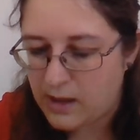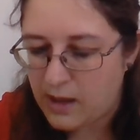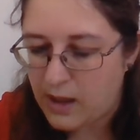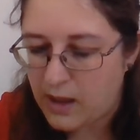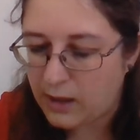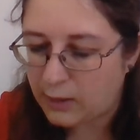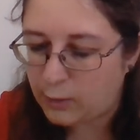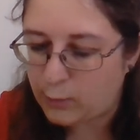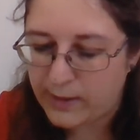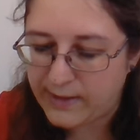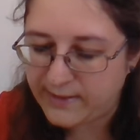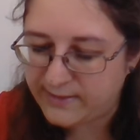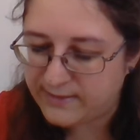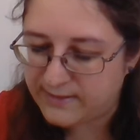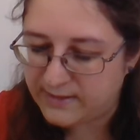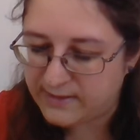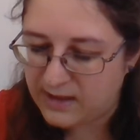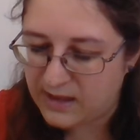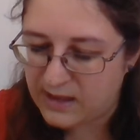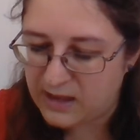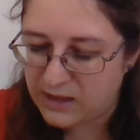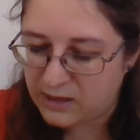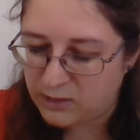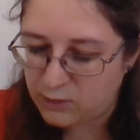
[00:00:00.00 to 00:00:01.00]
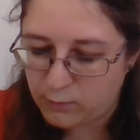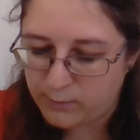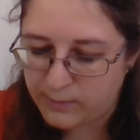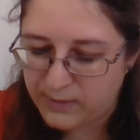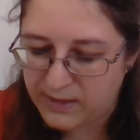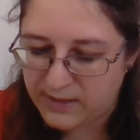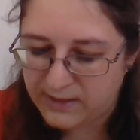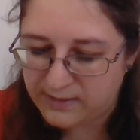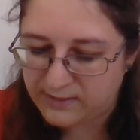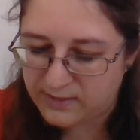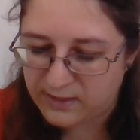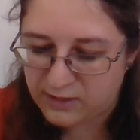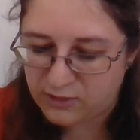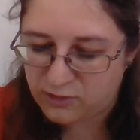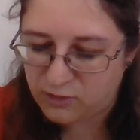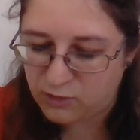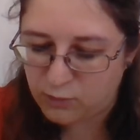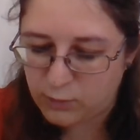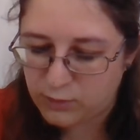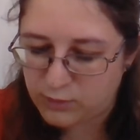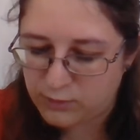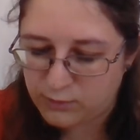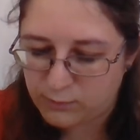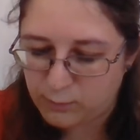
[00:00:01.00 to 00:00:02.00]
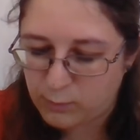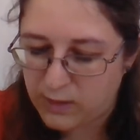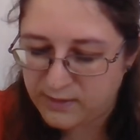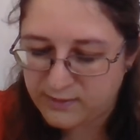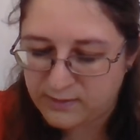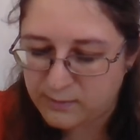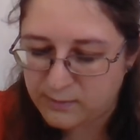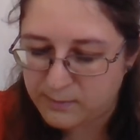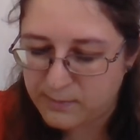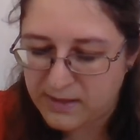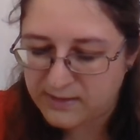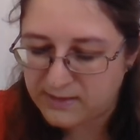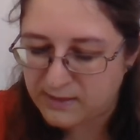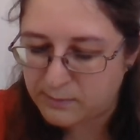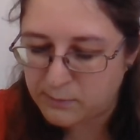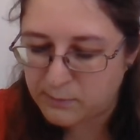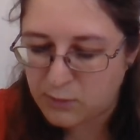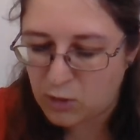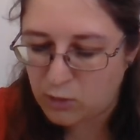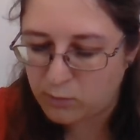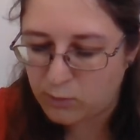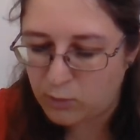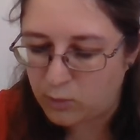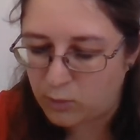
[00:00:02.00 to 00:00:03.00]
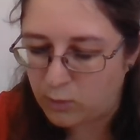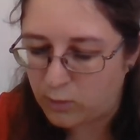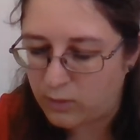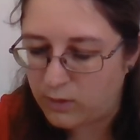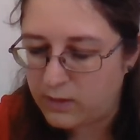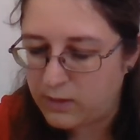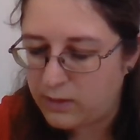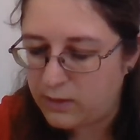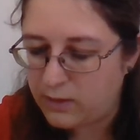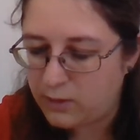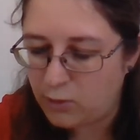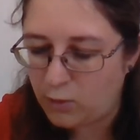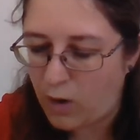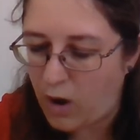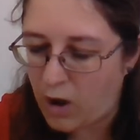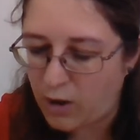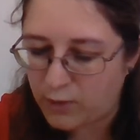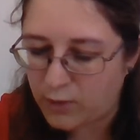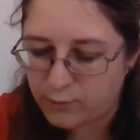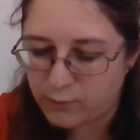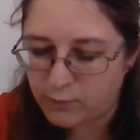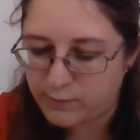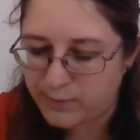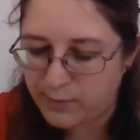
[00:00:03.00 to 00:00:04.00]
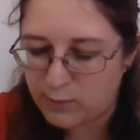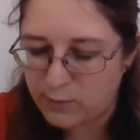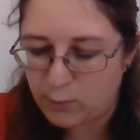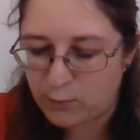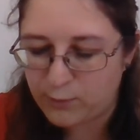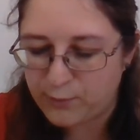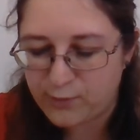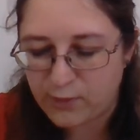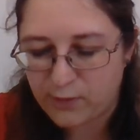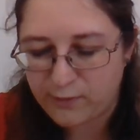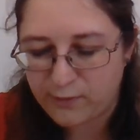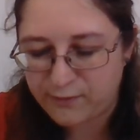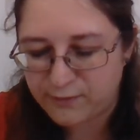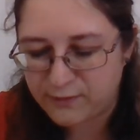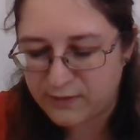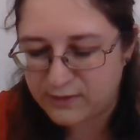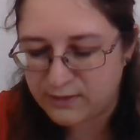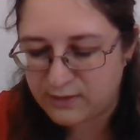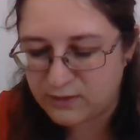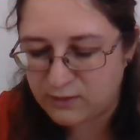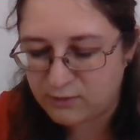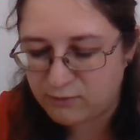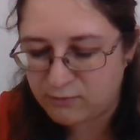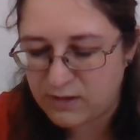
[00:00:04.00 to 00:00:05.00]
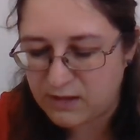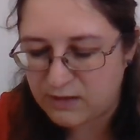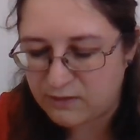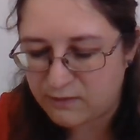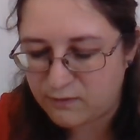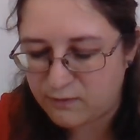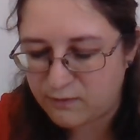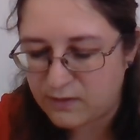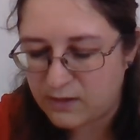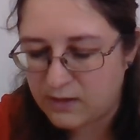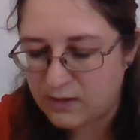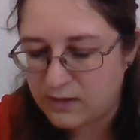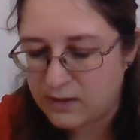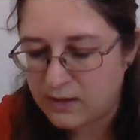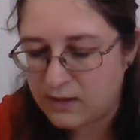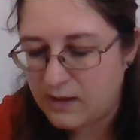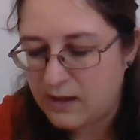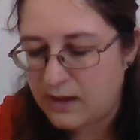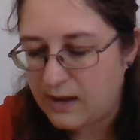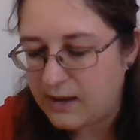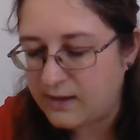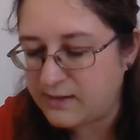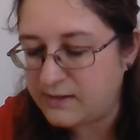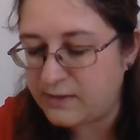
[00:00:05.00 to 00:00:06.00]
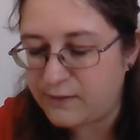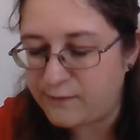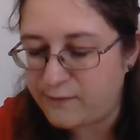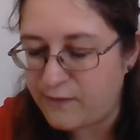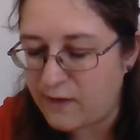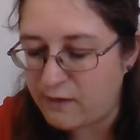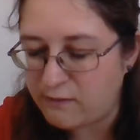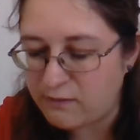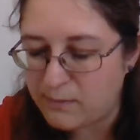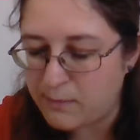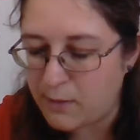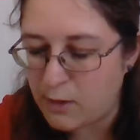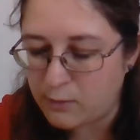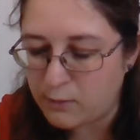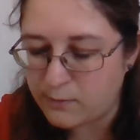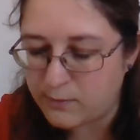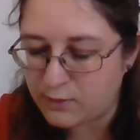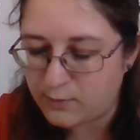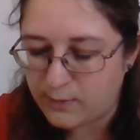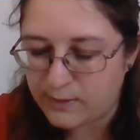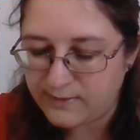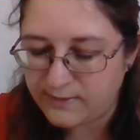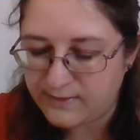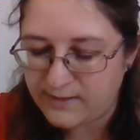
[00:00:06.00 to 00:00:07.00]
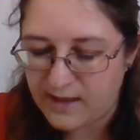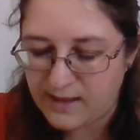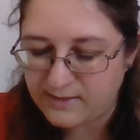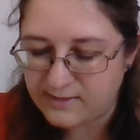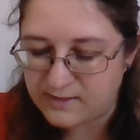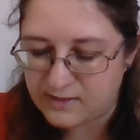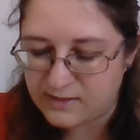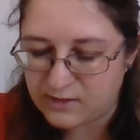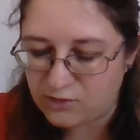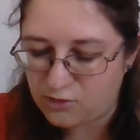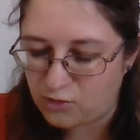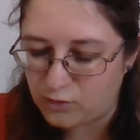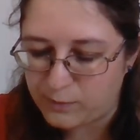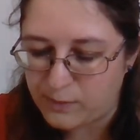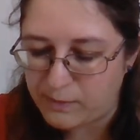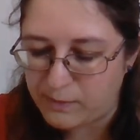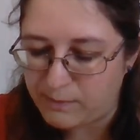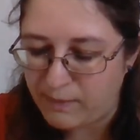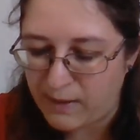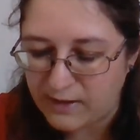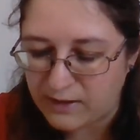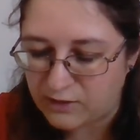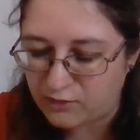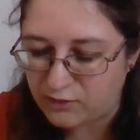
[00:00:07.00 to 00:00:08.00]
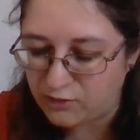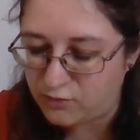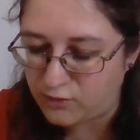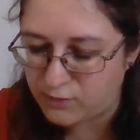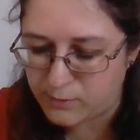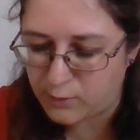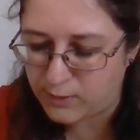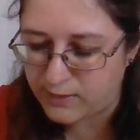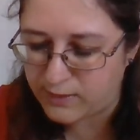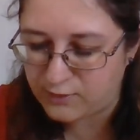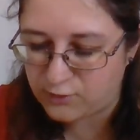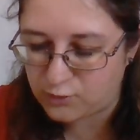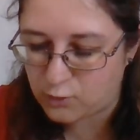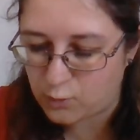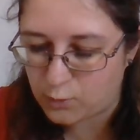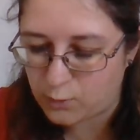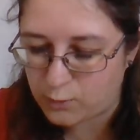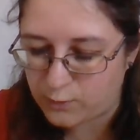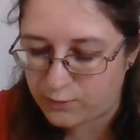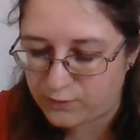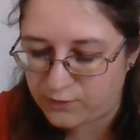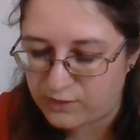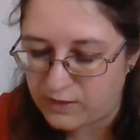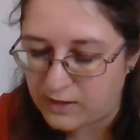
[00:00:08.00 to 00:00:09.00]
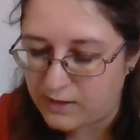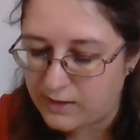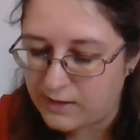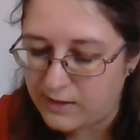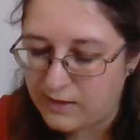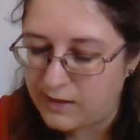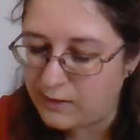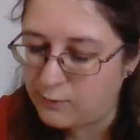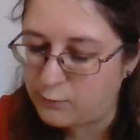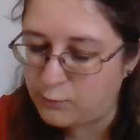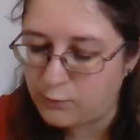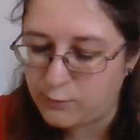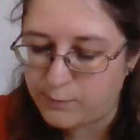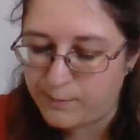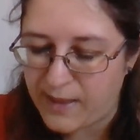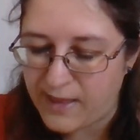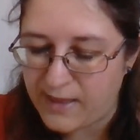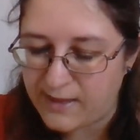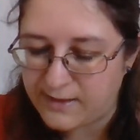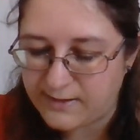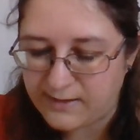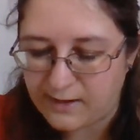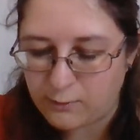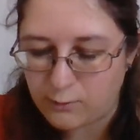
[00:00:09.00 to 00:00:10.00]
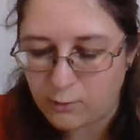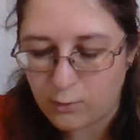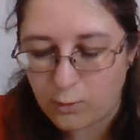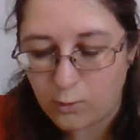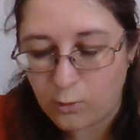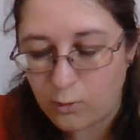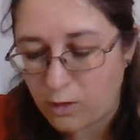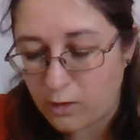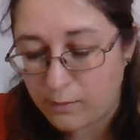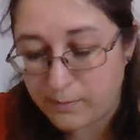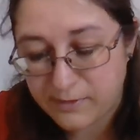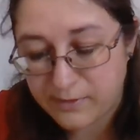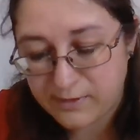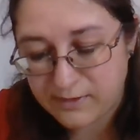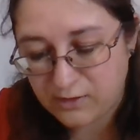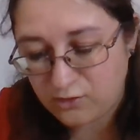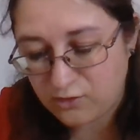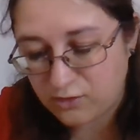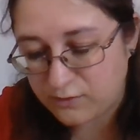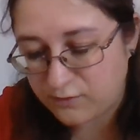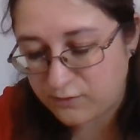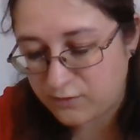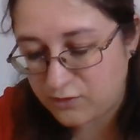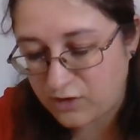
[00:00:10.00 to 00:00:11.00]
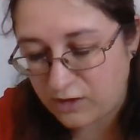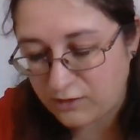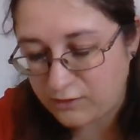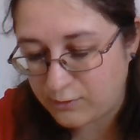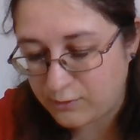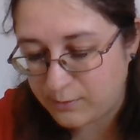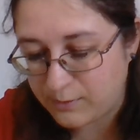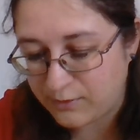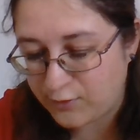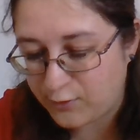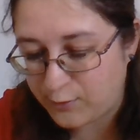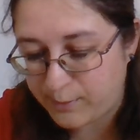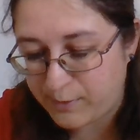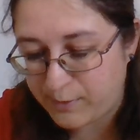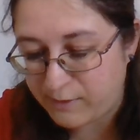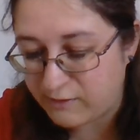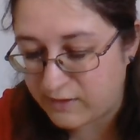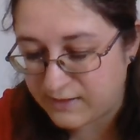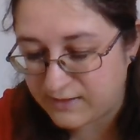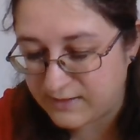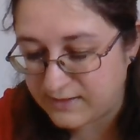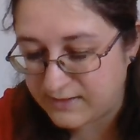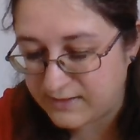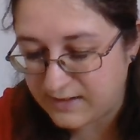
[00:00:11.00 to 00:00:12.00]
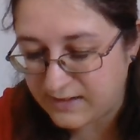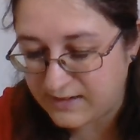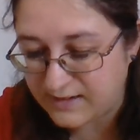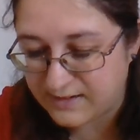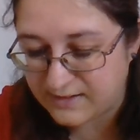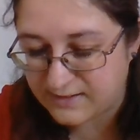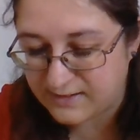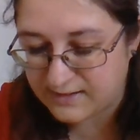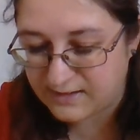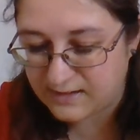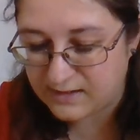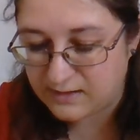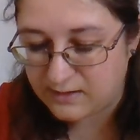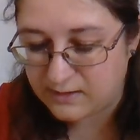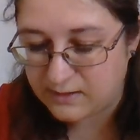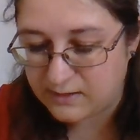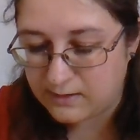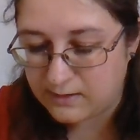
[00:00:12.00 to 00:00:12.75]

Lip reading: Acquainted ere you meet that you were to meet him no more, your heart would be all softness and grief, and at the very moment when tenderness should be banished from your intercourse, it would bear down all opposition of judgment, spirit, and dignity.